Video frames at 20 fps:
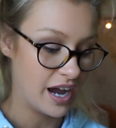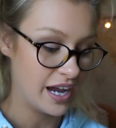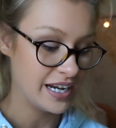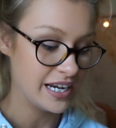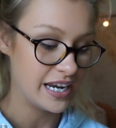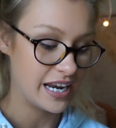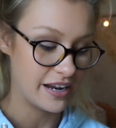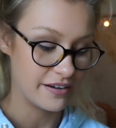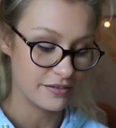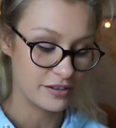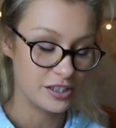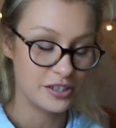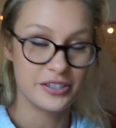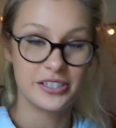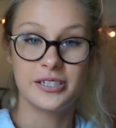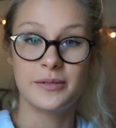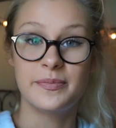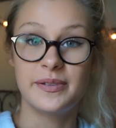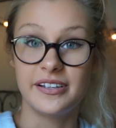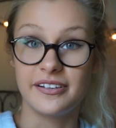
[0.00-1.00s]
I never
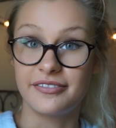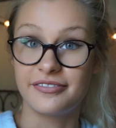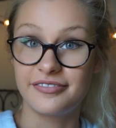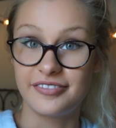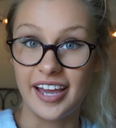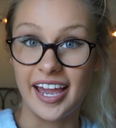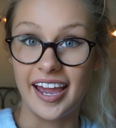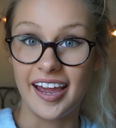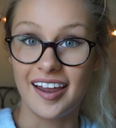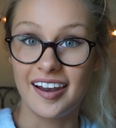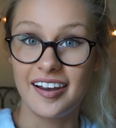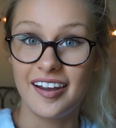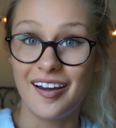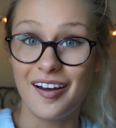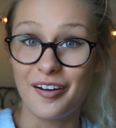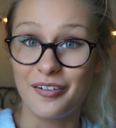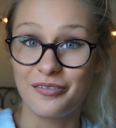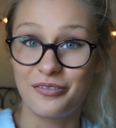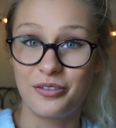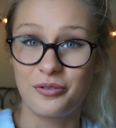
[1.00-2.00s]
used to be a
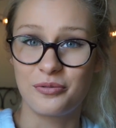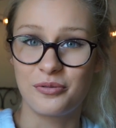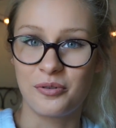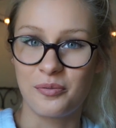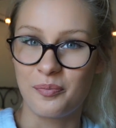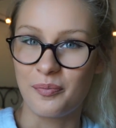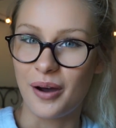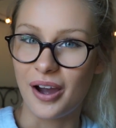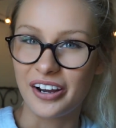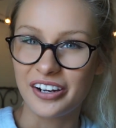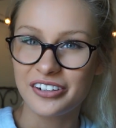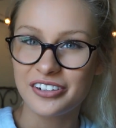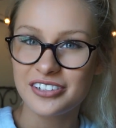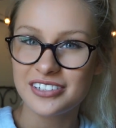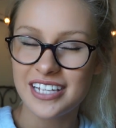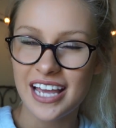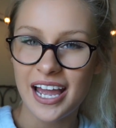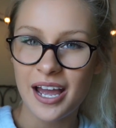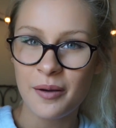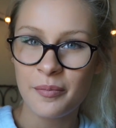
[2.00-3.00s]
fan of the
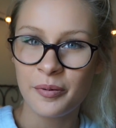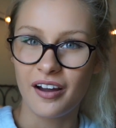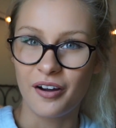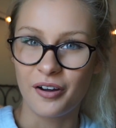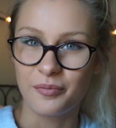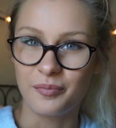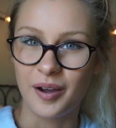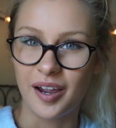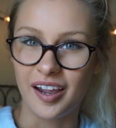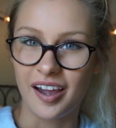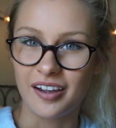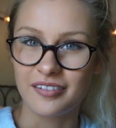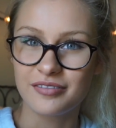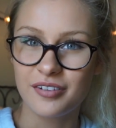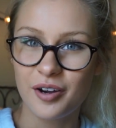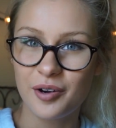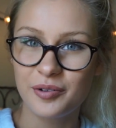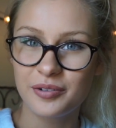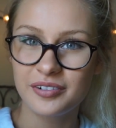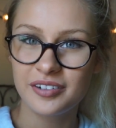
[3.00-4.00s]
reminders app on my
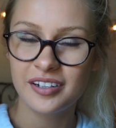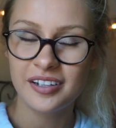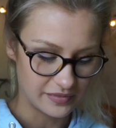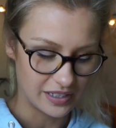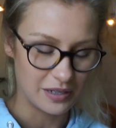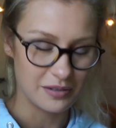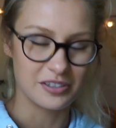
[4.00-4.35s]
iPhone.